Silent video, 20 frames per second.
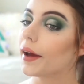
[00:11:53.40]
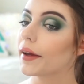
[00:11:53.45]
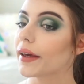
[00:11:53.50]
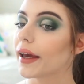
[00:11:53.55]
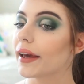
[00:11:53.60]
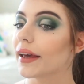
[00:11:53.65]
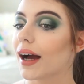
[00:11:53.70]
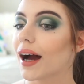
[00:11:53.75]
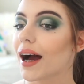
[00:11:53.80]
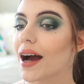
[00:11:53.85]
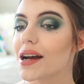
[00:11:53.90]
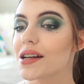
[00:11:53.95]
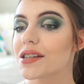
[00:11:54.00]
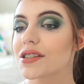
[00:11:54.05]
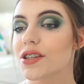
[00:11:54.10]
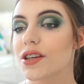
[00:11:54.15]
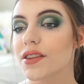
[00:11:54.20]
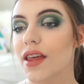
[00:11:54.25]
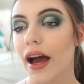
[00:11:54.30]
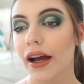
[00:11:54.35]
Okay guys,
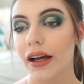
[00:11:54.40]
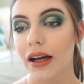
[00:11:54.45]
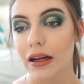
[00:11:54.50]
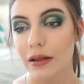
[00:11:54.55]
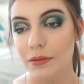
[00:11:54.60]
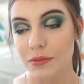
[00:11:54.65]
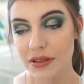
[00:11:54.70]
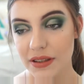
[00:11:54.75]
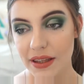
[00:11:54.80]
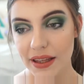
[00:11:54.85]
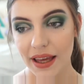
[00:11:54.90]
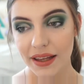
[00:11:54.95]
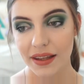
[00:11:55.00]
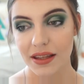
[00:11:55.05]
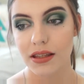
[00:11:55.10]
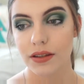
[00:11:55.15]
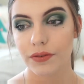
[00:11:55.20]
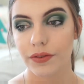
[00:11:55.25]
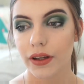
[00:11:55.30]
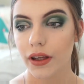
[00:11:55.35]
so that comes to the end of
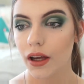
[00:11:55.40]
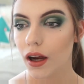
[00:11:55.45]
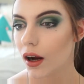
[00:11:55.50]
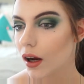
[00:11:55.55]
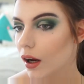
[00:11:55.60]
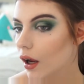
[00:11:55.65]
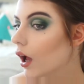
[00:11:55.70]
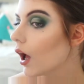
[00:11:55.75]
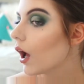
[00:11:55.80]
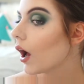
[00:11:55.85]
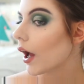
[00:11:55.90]
this video.